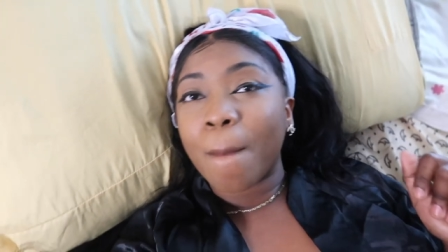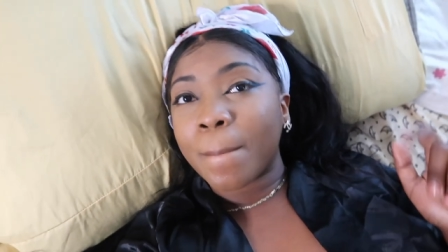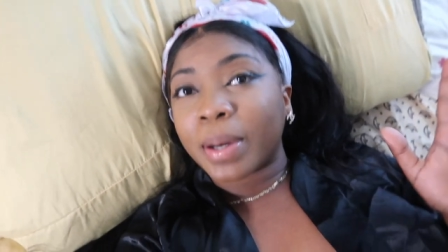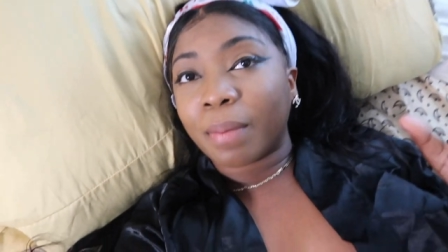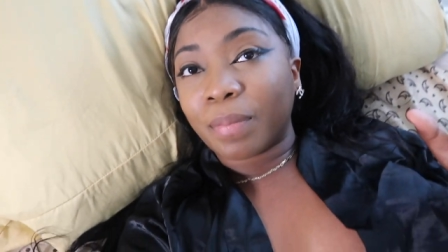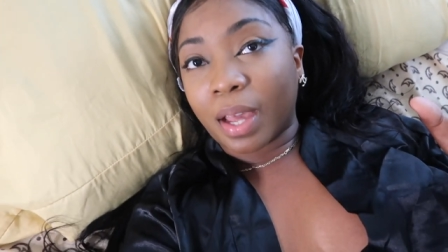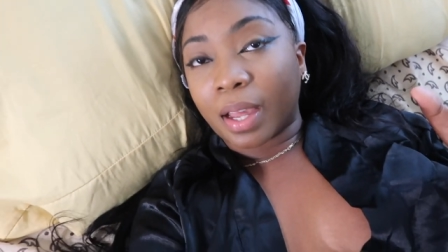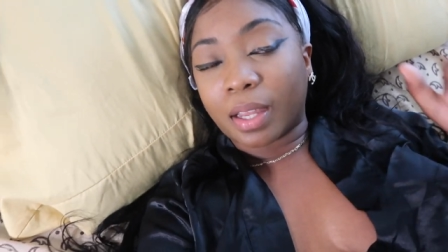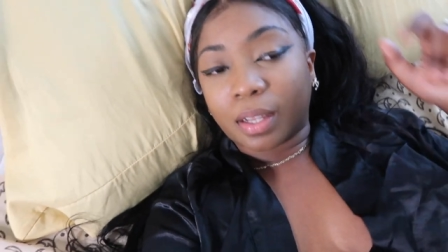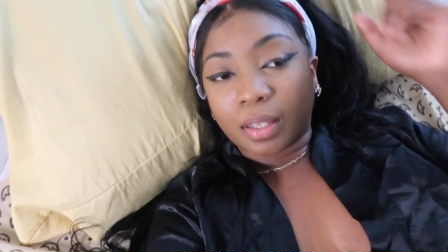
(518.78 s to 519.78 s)
but i'm
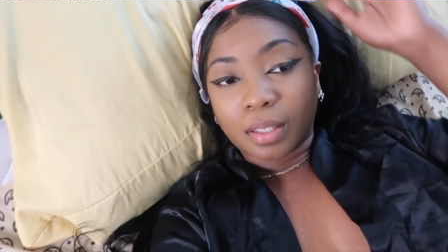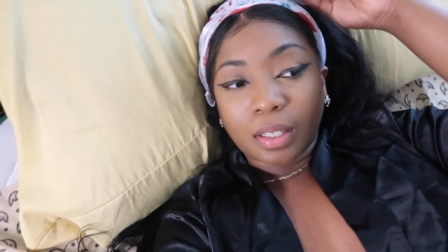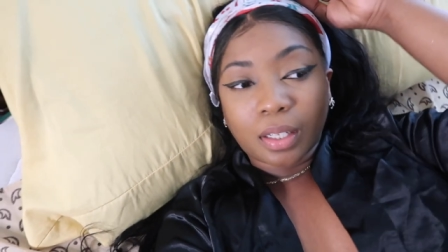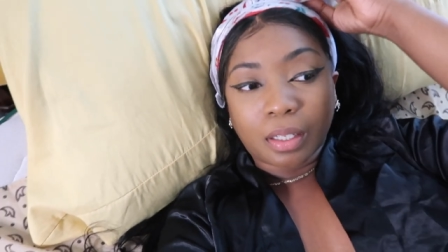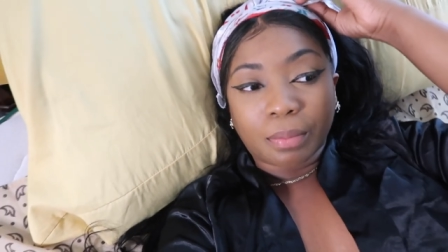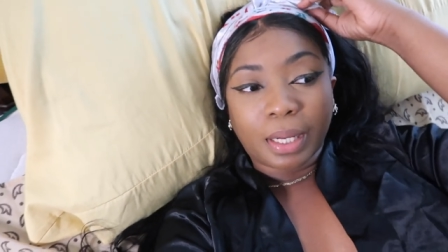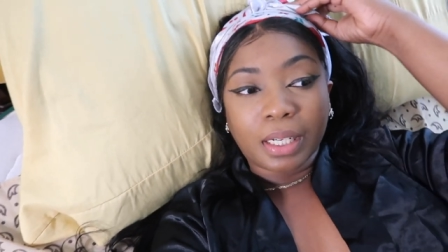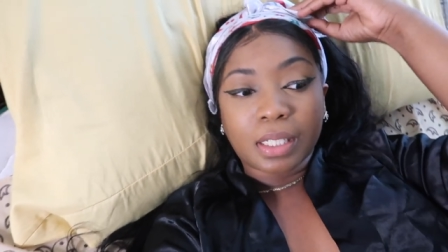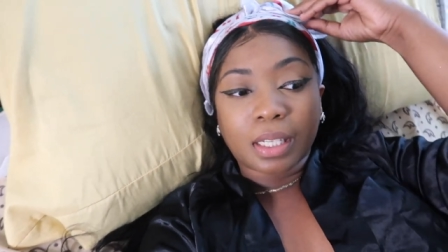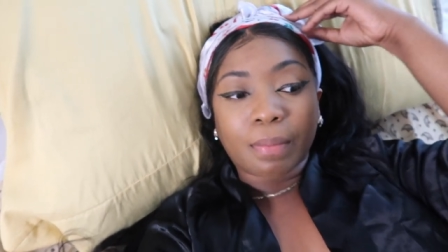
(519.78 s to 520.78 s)
not um i
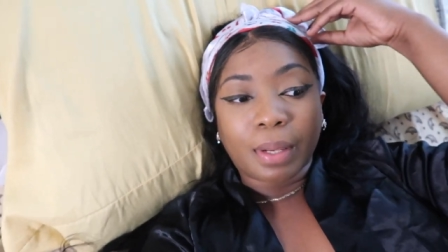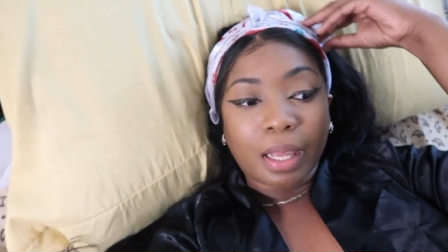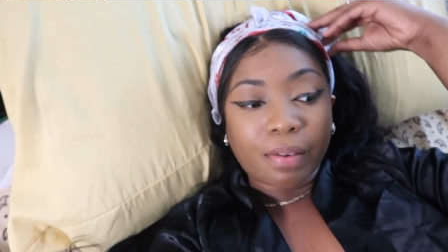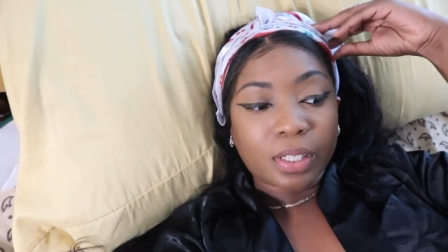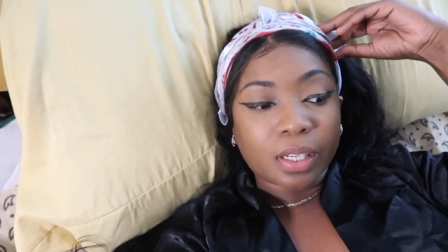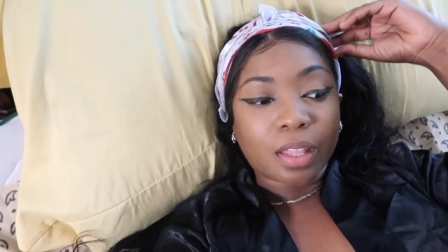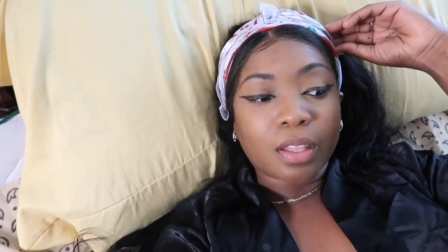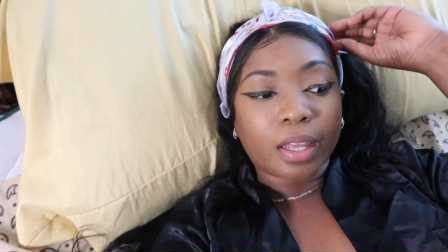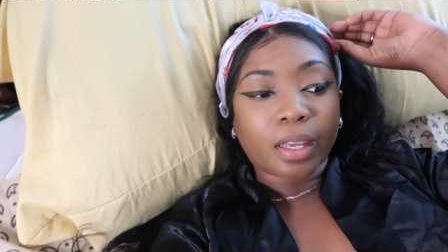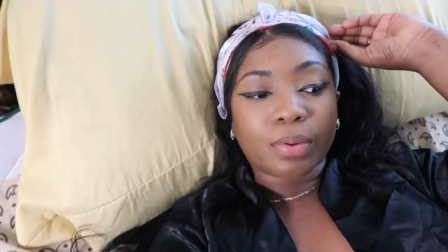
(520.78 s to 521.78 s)
need to get my life
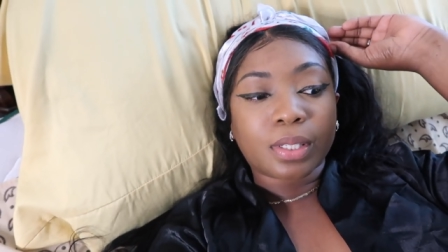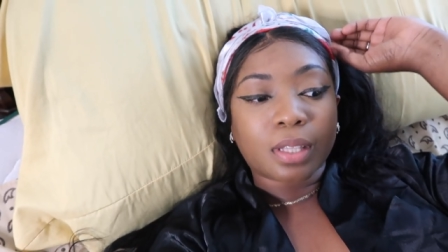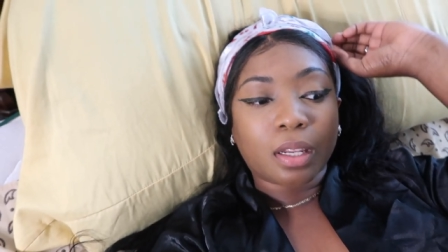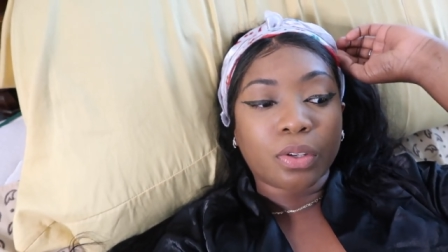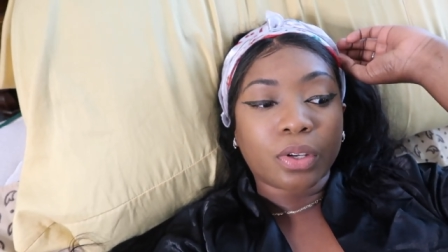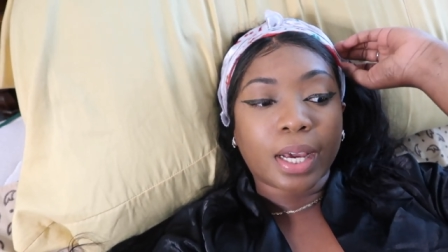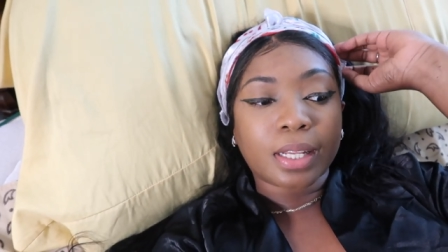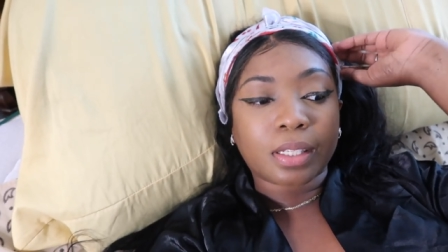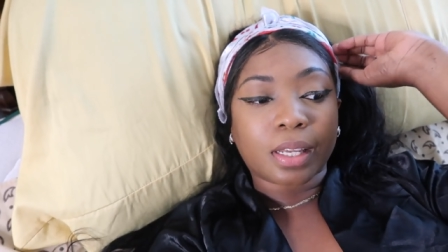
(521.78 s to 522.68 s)
together like i was telling you guys